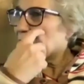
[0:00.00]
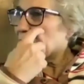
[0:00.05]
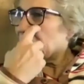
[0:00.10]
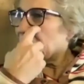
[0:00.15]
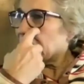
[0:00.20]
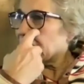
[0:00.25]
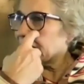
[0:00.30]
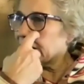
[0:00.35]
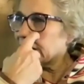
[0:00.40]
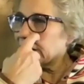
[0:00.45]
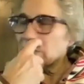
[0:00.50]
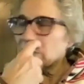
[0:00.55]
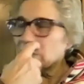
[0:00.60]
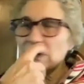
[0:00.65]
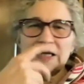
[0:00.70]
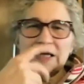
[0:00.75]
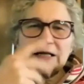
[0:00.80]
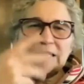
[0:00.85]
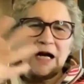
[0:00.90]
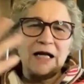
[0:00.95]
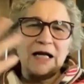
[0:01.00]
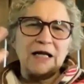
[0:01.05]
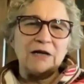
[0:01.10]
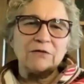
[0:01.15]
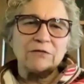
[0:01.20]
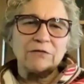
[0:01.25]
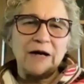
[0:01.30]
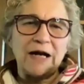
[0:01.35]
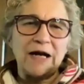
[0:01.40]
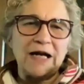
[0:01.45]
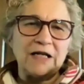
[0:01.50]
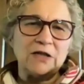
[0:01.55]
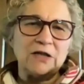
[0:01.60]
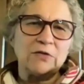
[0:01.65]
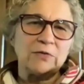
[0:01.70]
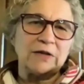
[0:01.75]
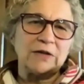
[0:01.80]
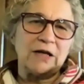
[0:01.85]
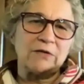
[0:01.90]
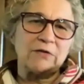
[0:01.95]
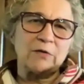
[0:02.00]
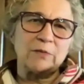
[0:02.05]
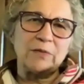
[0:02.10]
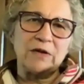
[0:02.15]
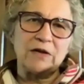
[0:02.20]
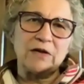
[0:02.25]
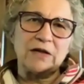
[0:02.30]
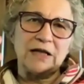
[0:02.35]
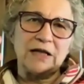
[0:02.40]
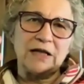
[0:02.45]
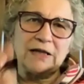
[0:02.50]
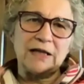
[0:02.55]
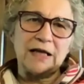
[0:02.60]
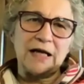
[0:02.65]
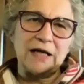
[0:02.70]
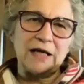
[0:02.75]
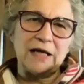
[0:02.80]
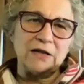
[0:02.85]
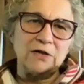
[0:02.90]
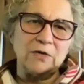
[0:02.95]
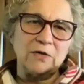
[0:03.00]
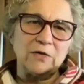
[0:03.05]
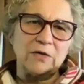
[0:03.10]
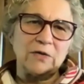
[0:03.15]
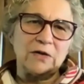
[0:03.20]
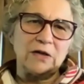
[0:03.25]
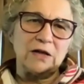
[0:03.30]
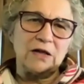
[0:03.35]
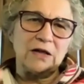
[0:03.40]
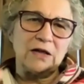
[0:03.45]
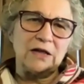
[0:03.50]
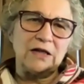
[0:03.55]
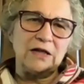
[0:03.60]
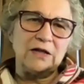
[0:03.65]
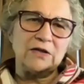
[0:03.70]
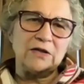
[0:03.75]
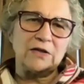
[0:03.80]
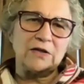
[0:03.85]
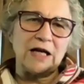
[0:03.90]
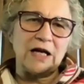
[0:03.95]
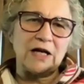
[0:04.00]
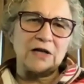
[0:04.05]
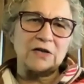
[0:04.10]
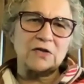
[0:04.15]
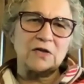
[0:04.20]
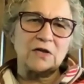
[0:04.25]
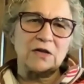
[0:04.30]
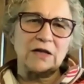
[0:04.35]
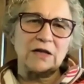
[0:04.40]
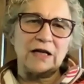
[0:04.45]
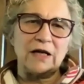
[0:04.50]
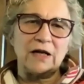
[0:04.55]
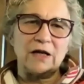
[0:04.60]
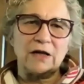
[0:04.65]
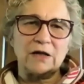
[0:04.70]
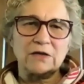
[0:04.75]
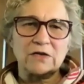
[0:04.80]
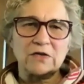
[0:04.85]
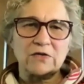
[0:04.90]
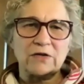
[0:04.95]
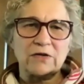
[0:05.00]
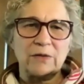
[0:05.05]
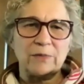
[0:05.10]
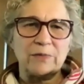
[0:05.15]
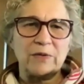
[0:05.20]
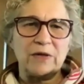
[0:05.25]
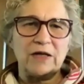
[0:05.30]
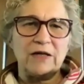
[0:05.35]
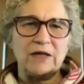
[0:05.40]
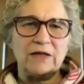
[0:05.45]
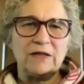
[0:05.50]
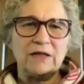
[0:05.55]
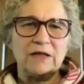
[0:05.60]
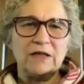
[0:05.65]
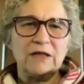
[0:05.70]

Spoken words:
I think I got enraged when they were building that new international airstrip in